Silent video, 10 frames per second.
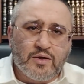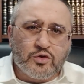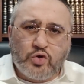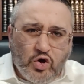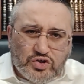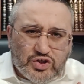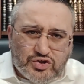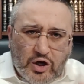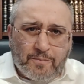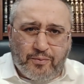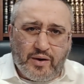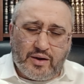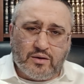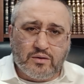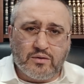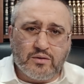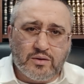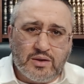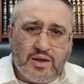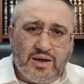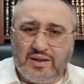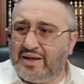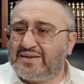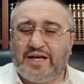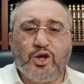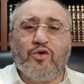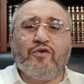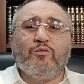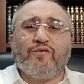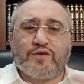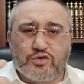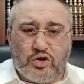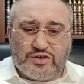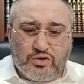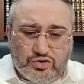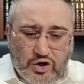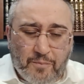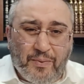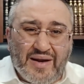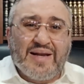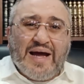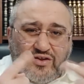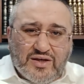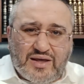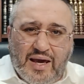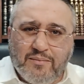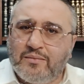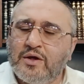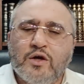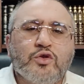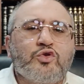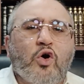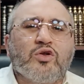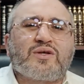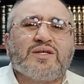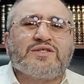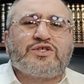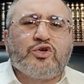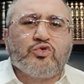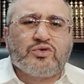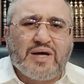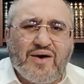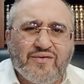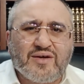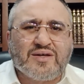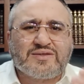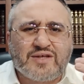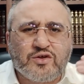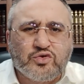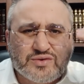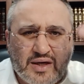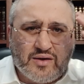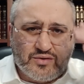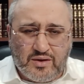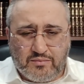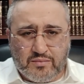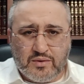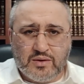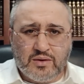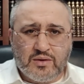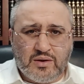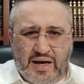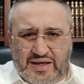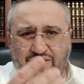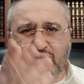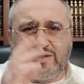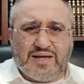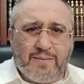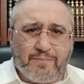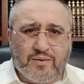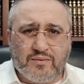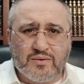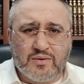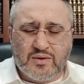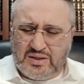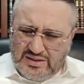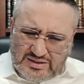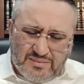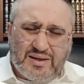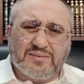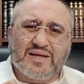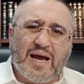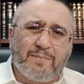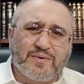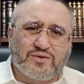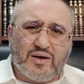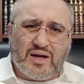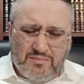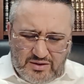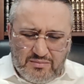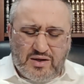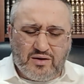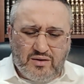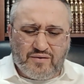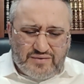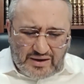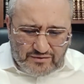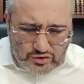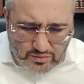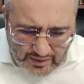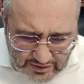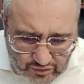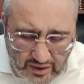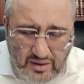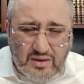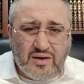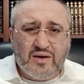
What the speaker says: Don't just start praying. Let's say you remove the thoughts and you start praying and now they came. Don't continue davening until you settle them. I give you an example. Sometimes it happens, right? I'm in the middle of davening Shemona Esrei.